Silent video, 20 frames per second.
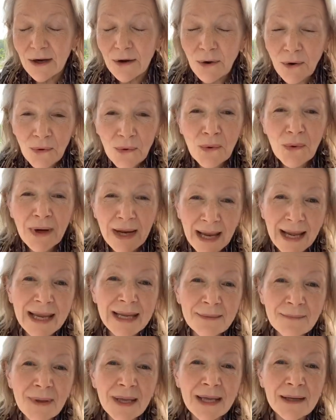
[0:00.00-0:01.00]
all
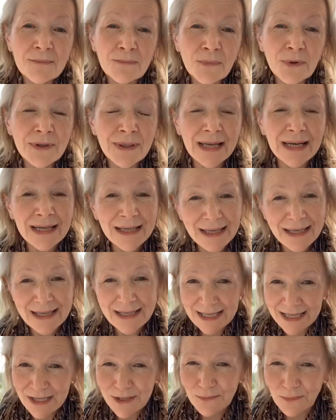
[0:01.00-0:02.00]
came in with at
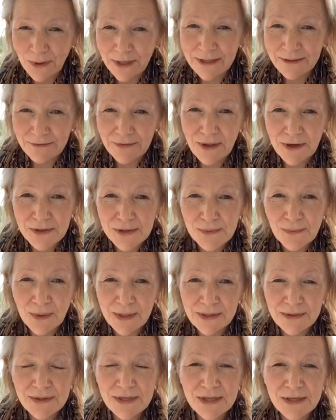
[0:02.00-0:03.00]
least one of those
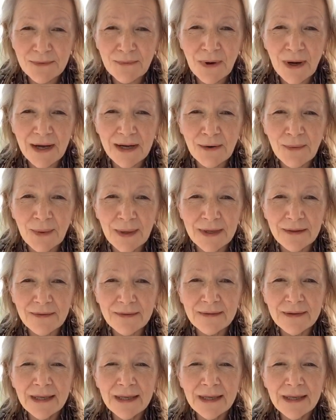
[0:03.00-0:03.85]
wounds to work with.